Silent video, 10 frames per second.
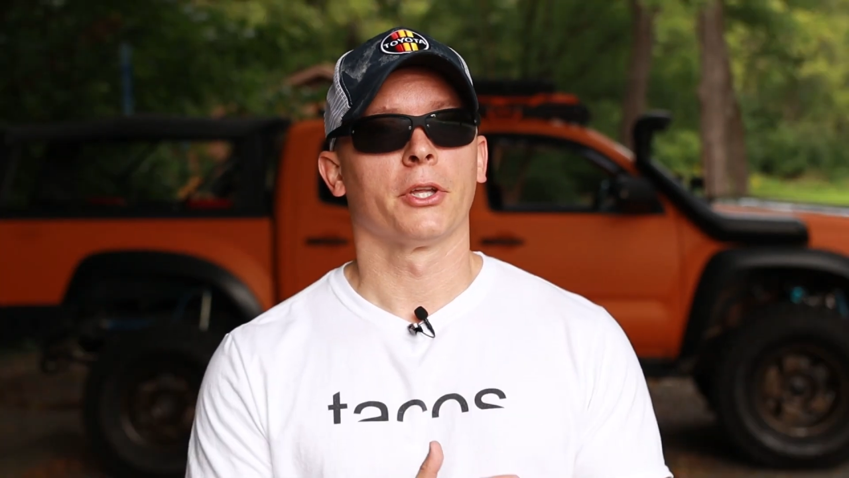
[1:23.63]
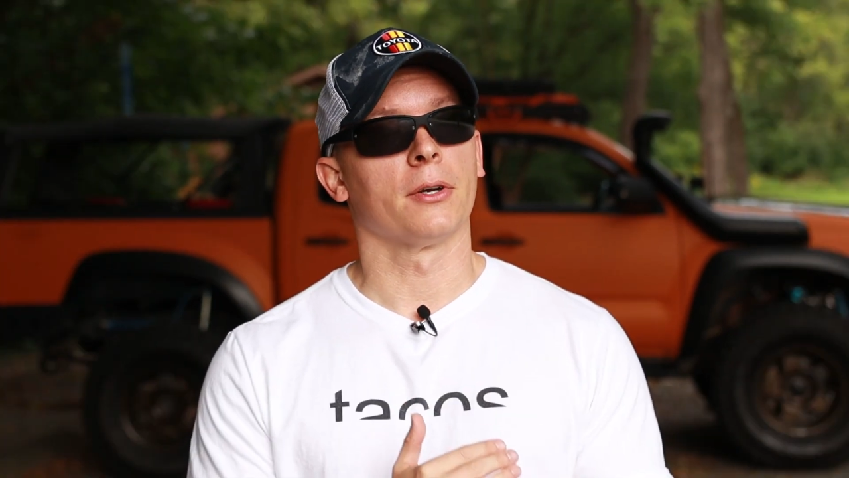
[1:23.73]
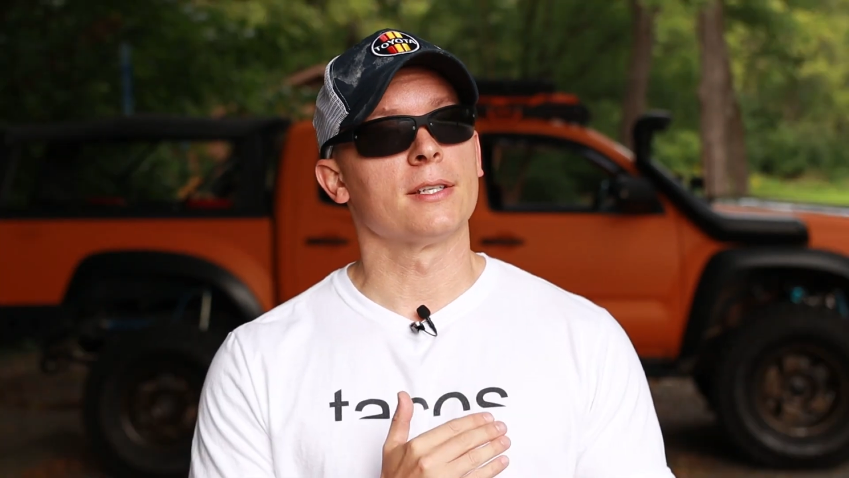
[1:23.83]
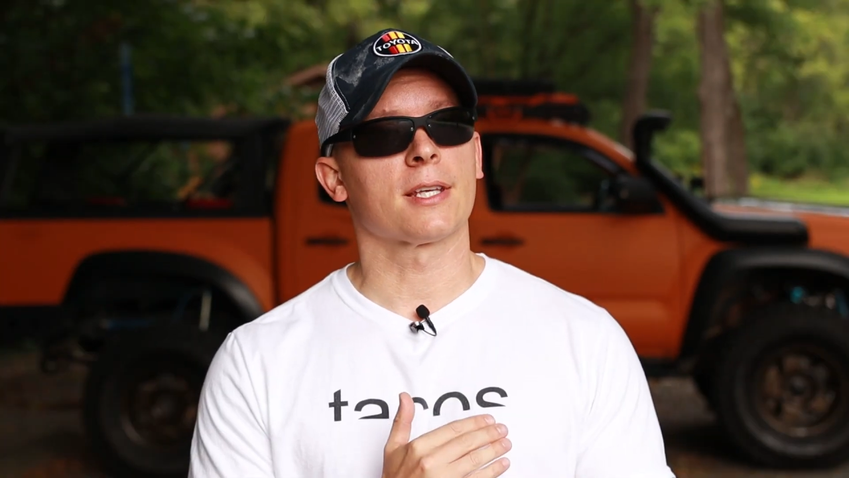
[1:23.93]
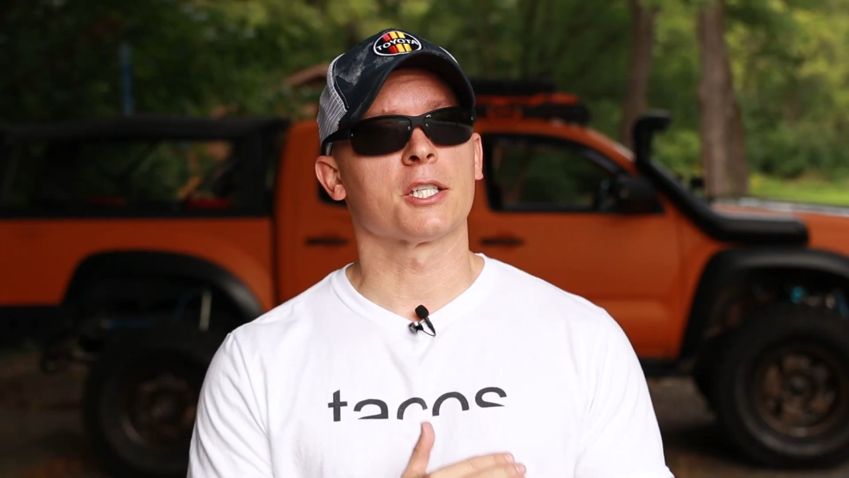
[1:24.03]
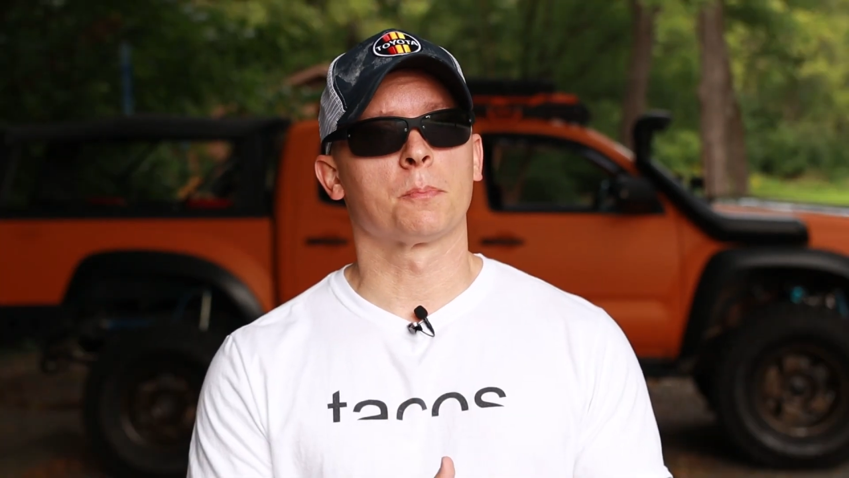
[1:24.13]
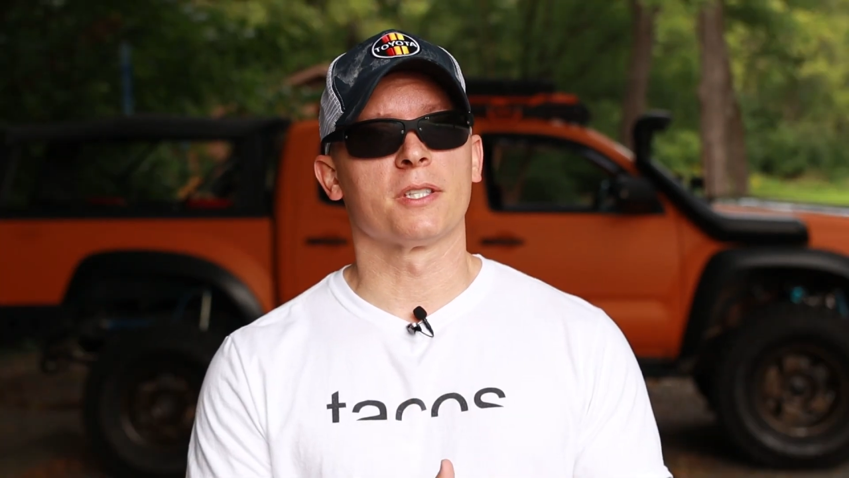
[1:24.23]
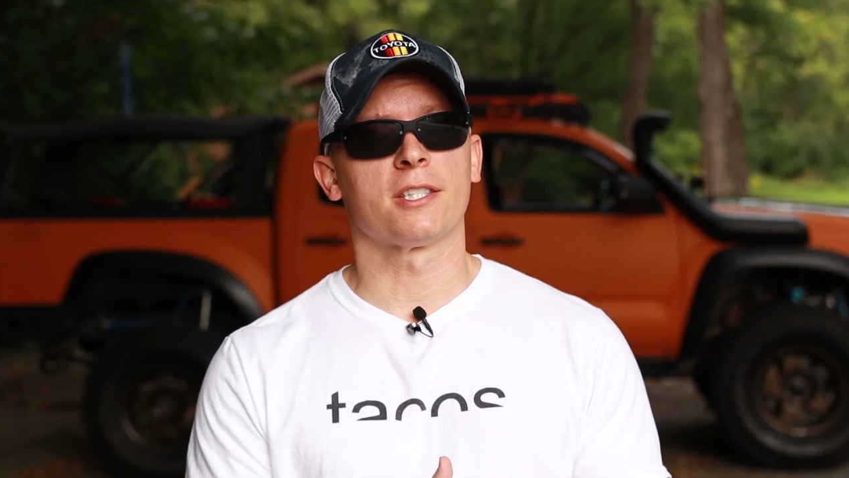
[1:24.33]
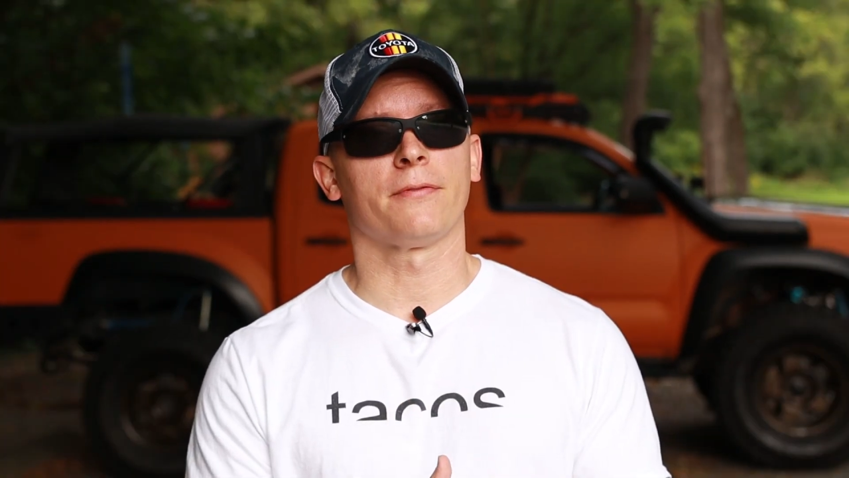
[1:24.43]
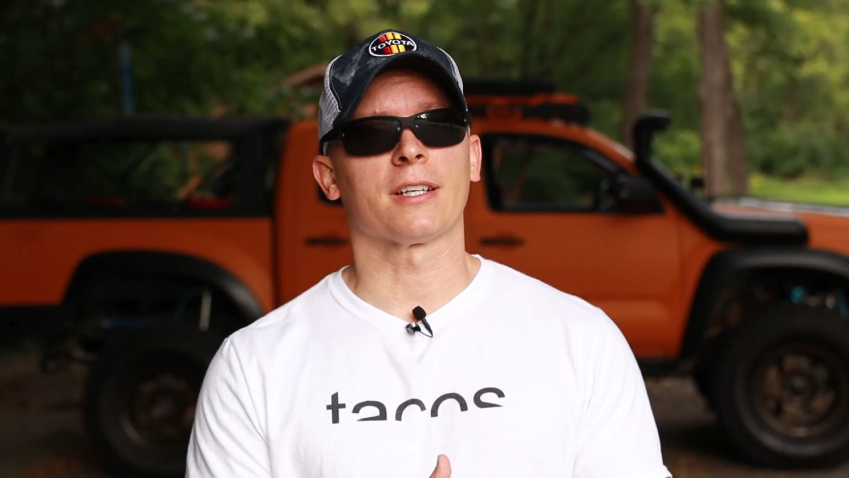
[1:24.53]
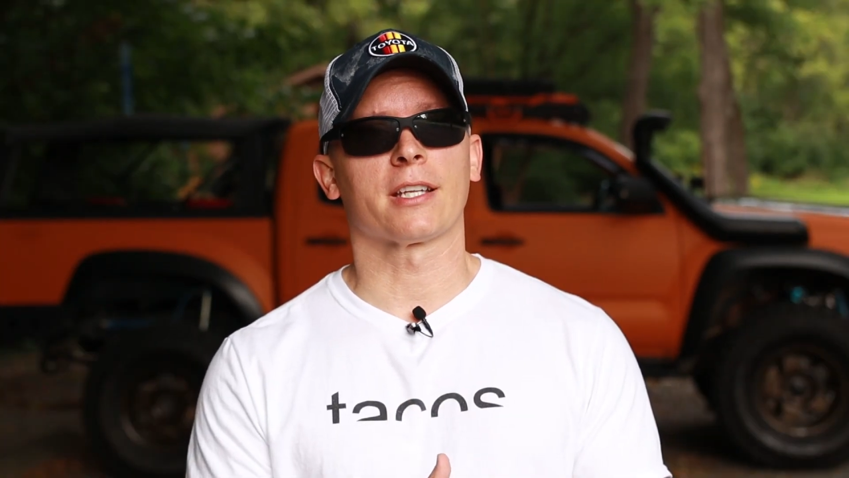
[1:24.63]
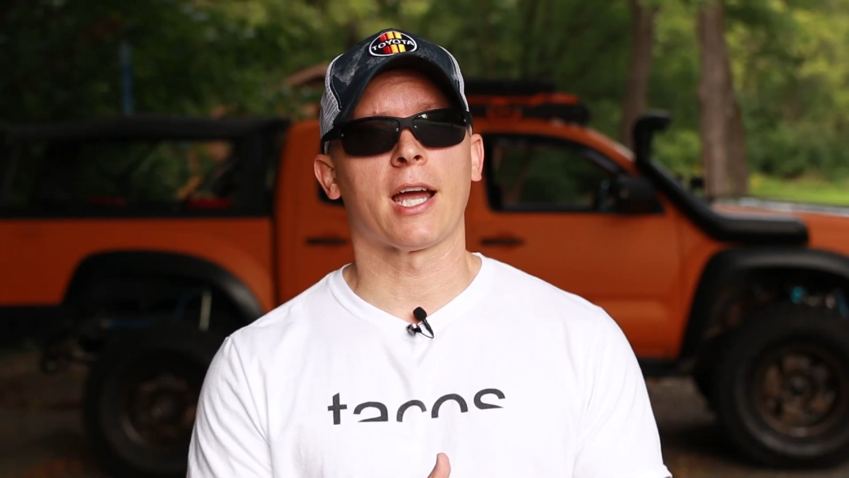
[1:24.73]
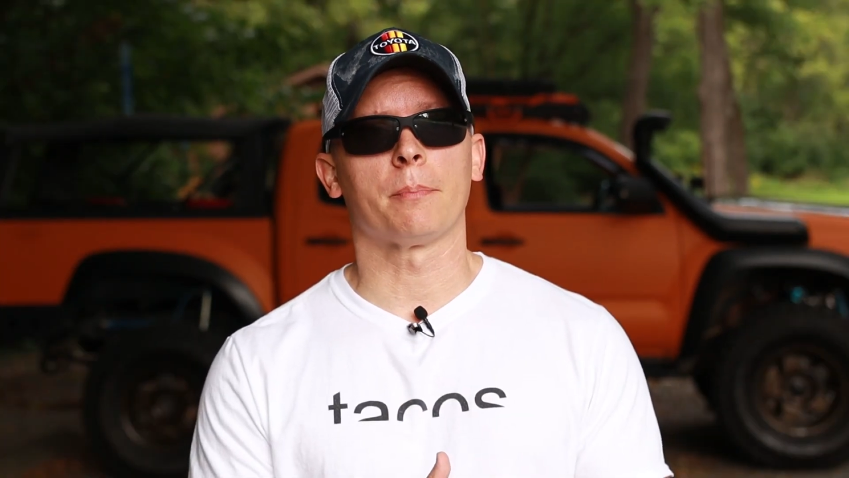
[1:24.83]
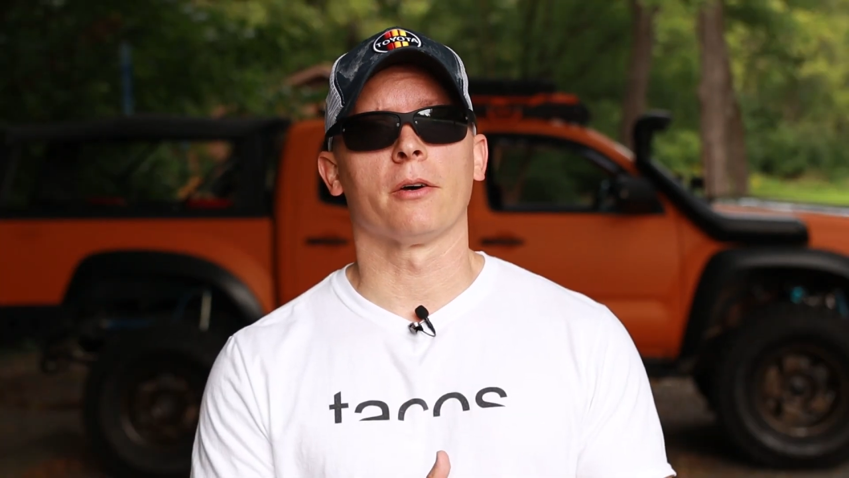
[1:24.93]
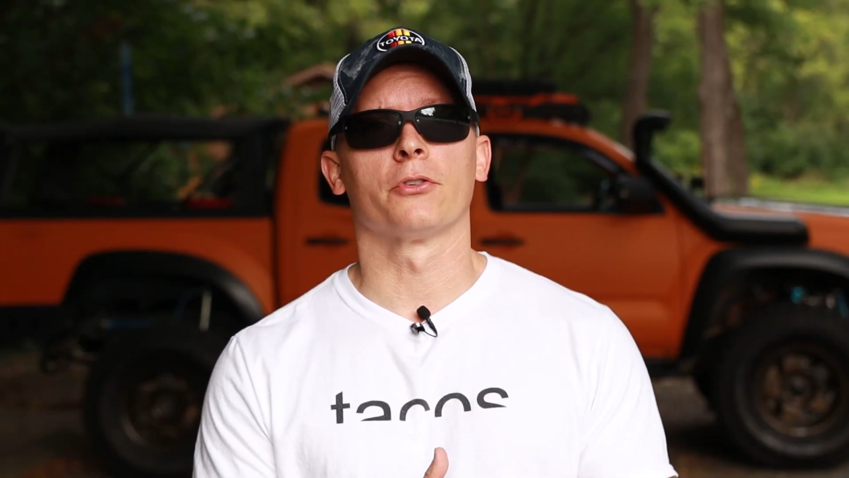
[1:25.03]
There is a specific
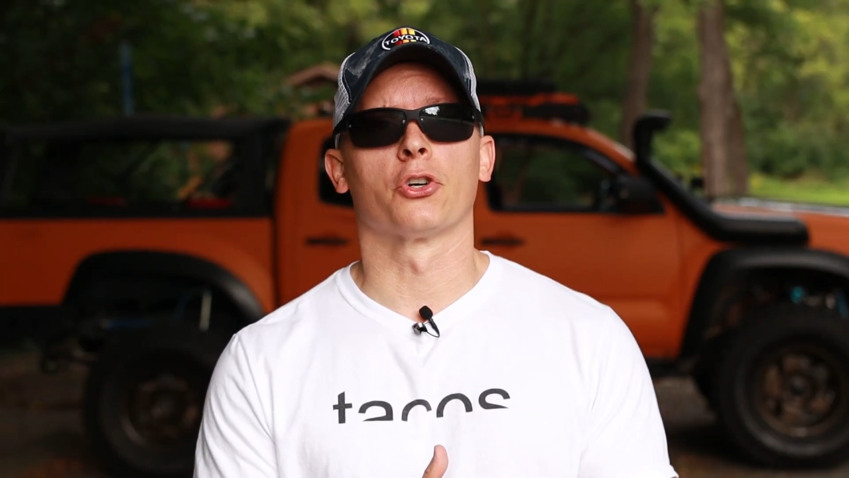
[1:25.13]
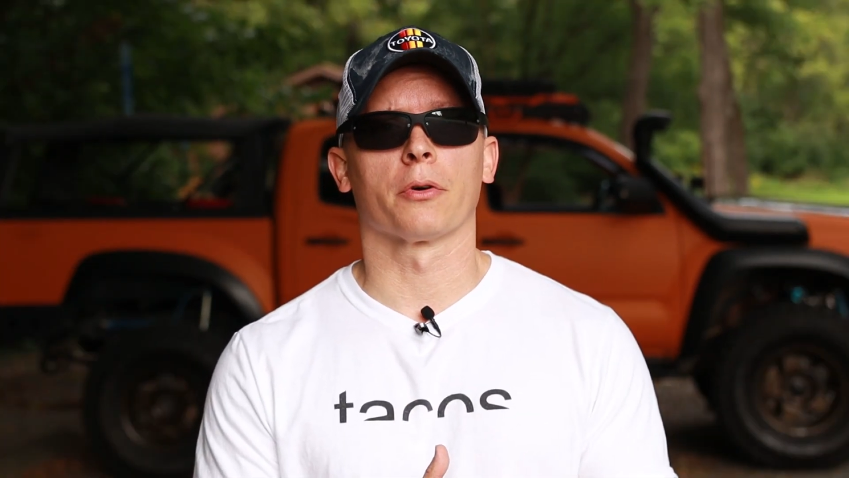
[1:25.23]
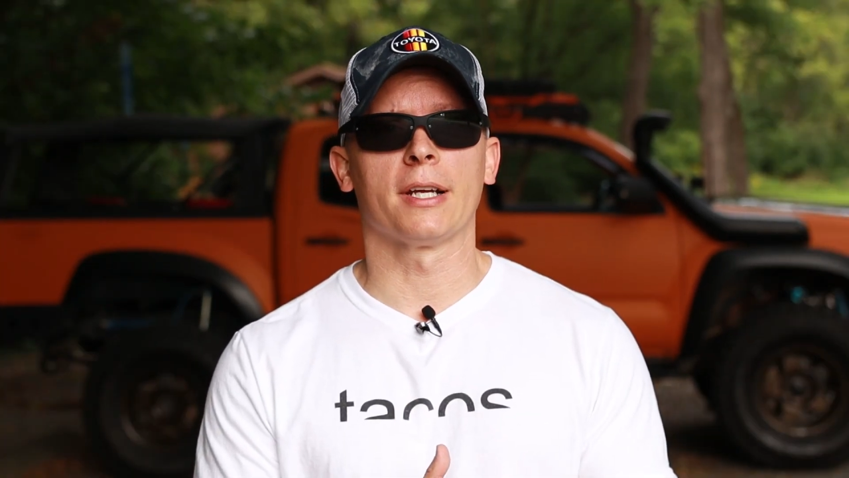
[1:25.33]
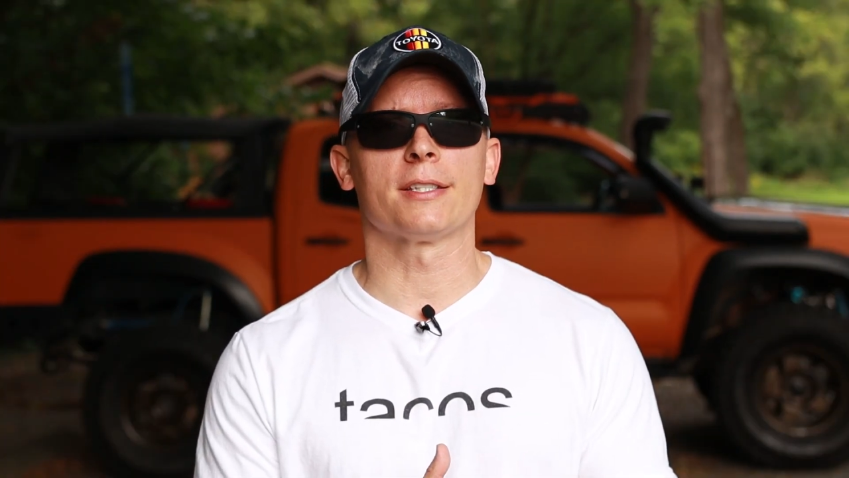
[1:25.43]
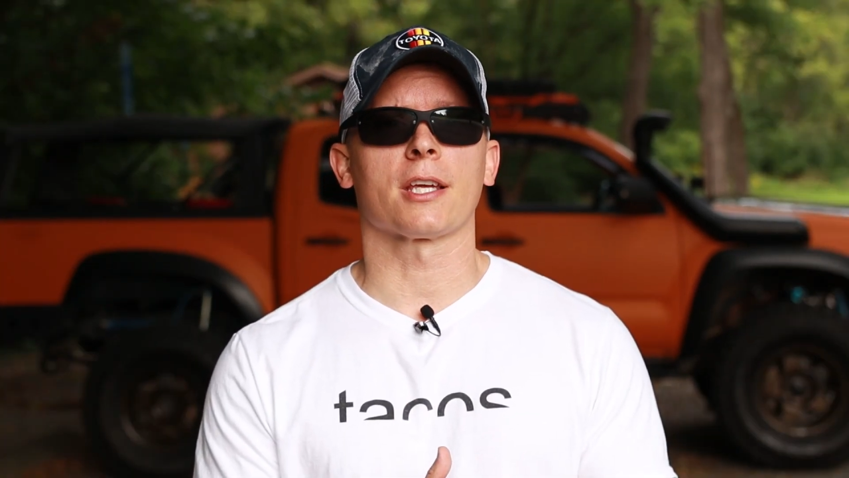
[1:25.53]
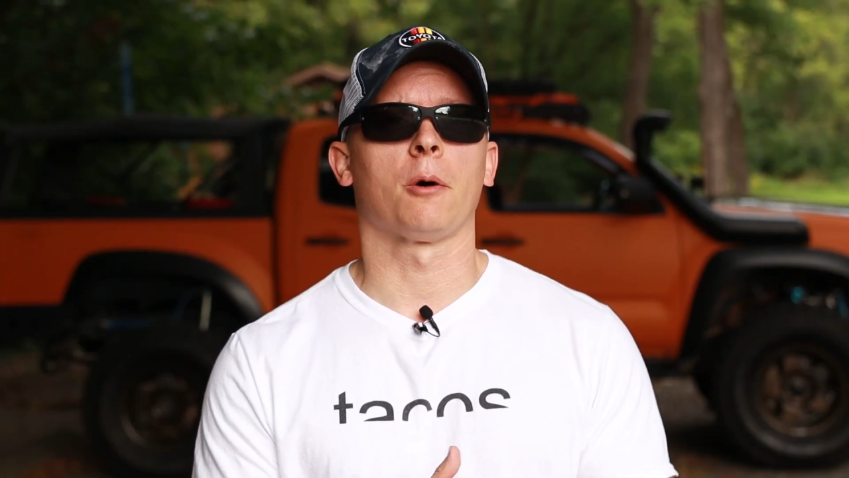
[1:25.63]
type of grease.